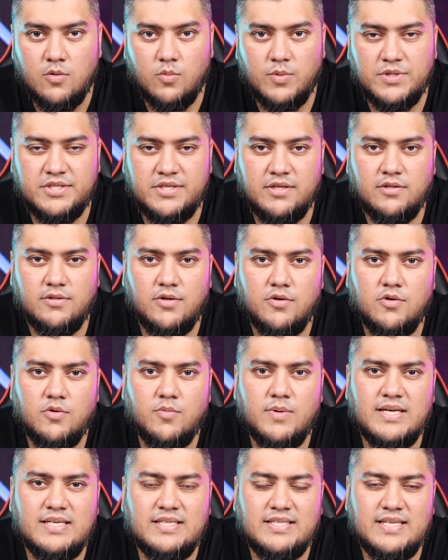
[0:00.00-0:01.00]
We still don't
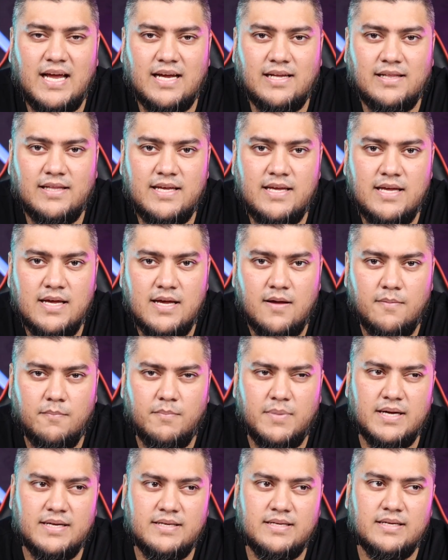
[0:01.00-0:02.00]
know exactly,
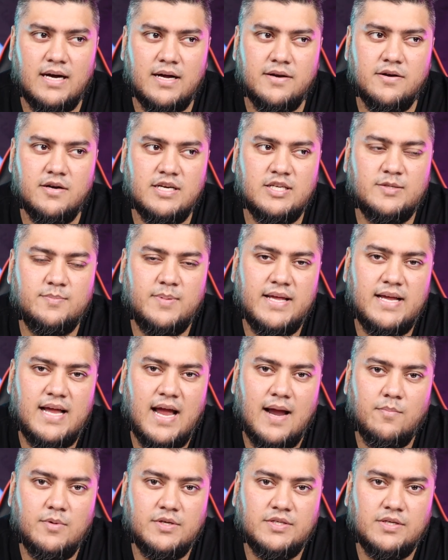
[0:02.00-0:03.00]
but under-display
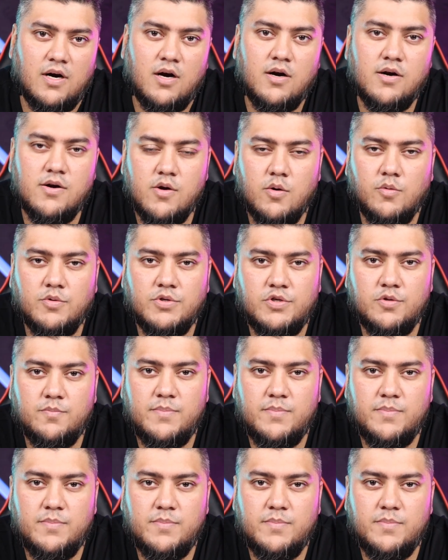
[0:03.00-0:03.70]
cameras are known to